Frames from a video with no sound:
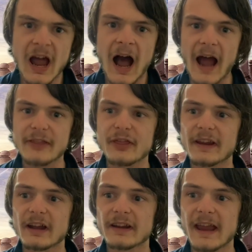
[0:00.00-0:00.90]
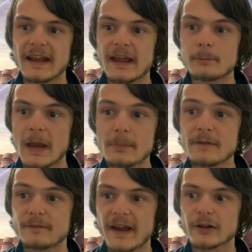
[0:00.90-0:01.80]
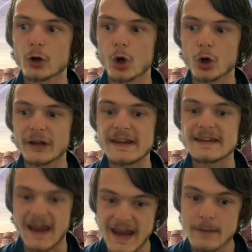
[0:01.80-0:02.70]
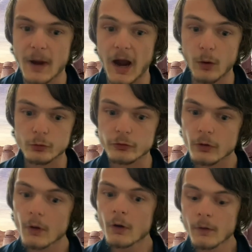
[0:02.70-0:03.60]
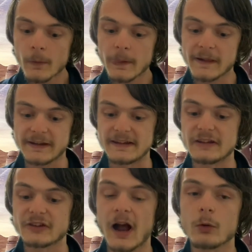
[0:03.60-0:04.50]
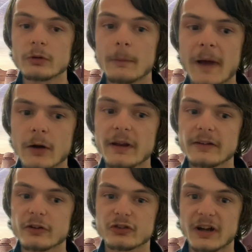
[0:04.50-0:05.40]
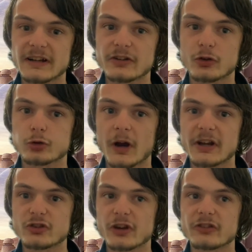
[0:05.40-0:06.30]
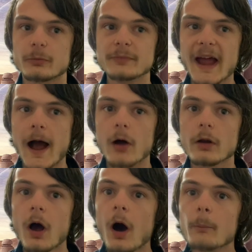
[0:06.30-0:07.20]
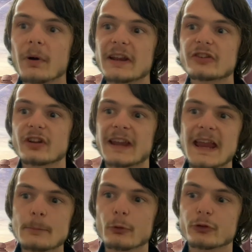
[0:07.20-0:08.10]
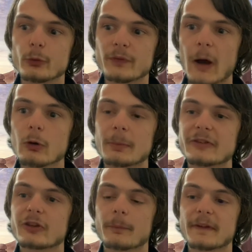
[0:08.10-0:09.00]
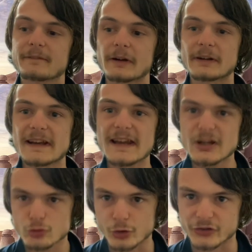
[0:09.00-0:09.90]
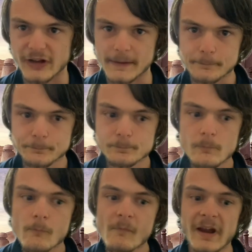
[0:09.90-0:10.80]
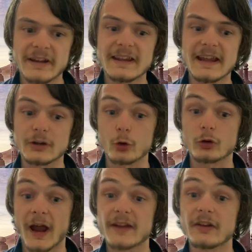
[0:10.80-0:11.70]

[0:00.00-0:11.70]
I think, again, maybe Vader heard he's out and about and decided to try to chase him down, but is unable to. That would have been something very interesting. And again, could kind